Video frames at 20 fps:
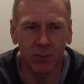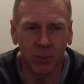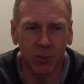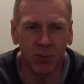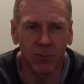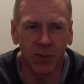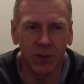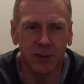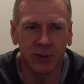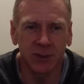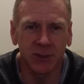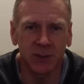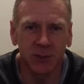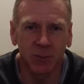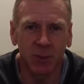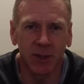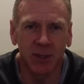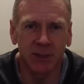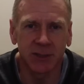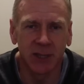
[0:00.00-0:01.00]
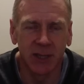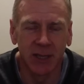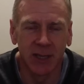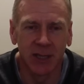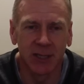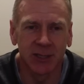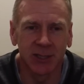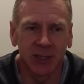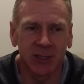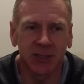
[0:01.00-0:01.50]
professional space,
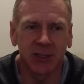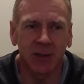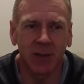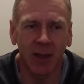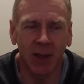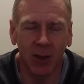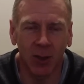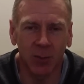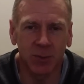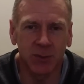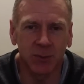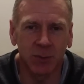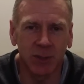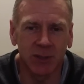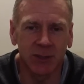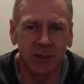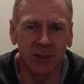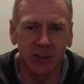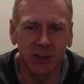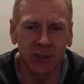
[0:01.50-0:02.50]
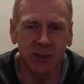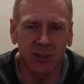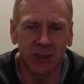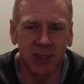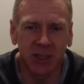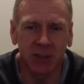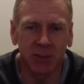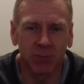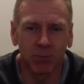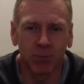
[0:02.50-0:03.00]
just helps me to just
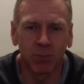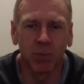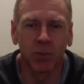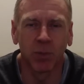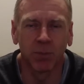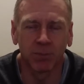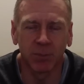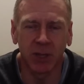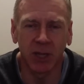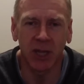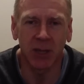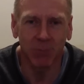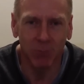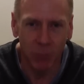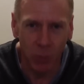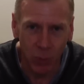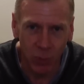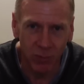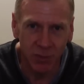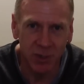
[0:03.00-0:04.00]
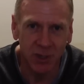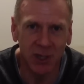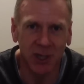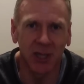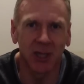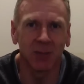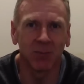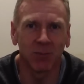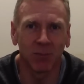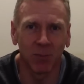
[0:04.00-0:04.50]
keep moving
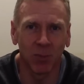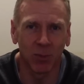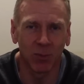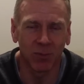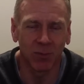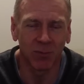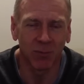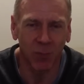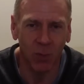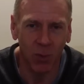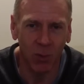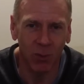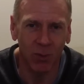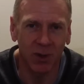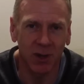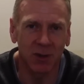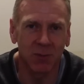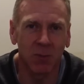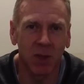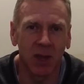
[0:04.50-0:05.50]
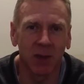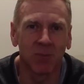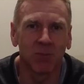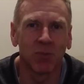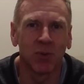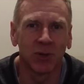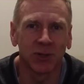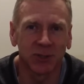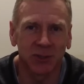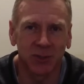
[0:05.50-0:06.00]
forward, and
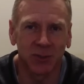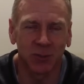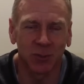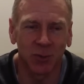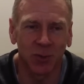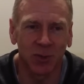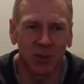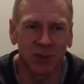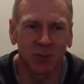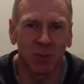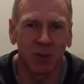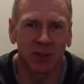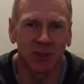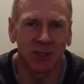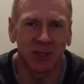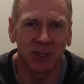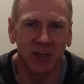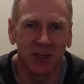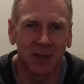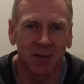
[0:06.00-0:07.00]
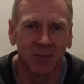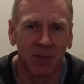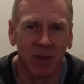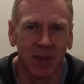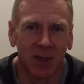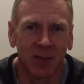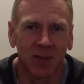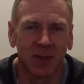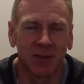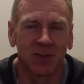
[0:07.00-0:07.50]
push through, especially the
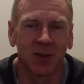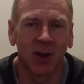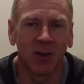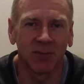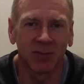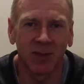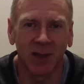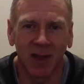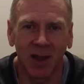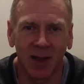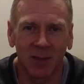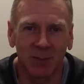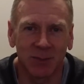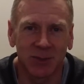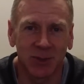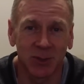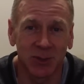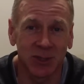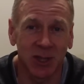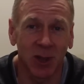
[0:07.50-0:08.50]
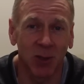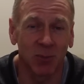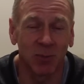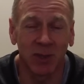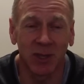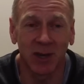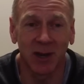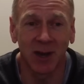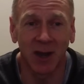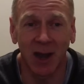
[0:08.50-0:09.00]
tough times. So it's helped
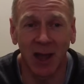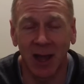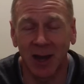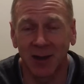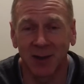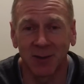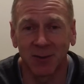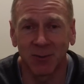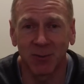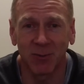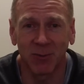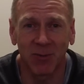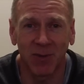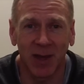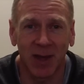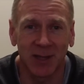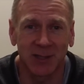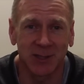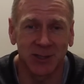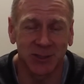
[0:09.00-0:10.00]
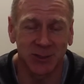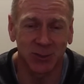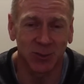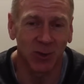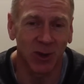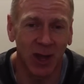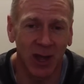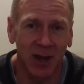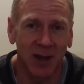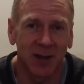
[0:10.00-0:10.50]
me in a lot of different facets or
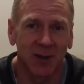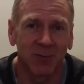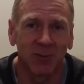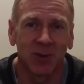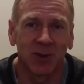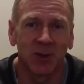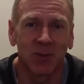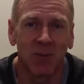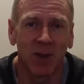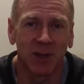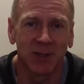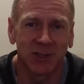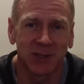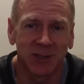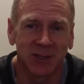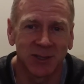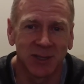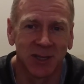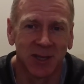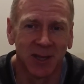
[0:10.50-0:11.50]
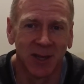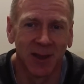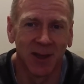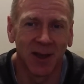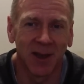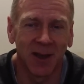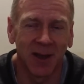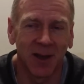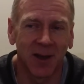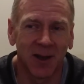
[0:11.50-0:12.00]
a lot of different dimensions
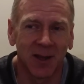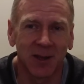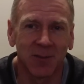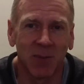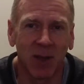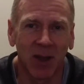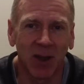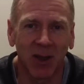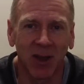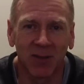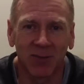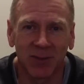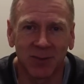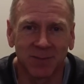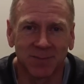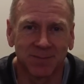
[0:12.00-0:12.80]
in my life.